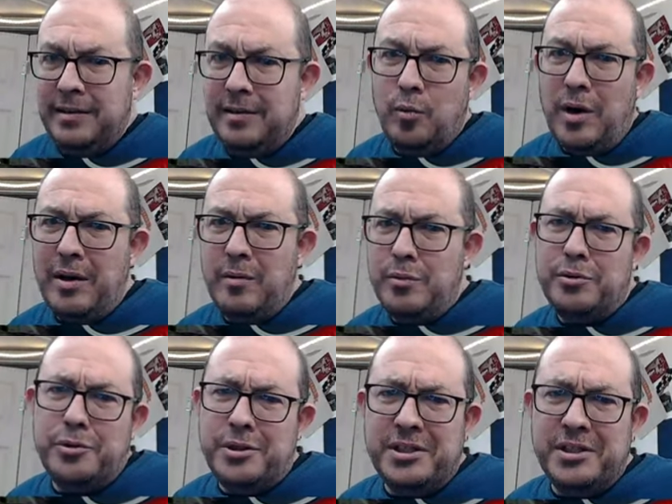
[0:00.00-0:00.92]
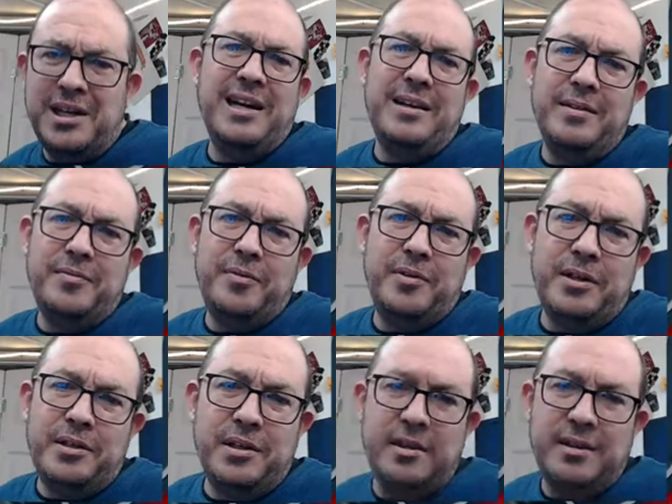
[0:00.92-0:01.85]
why would you design it for it
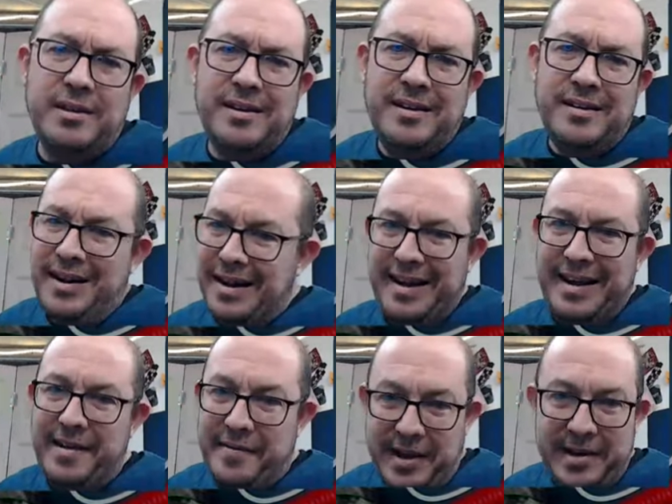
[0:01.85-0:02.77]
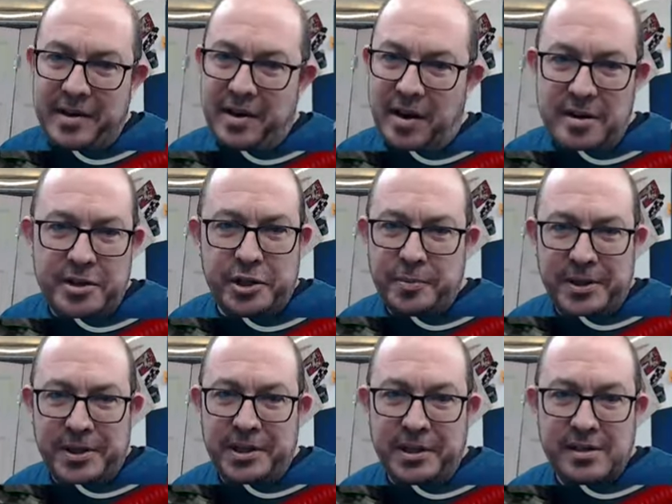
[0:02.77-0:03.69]
to not have any RGB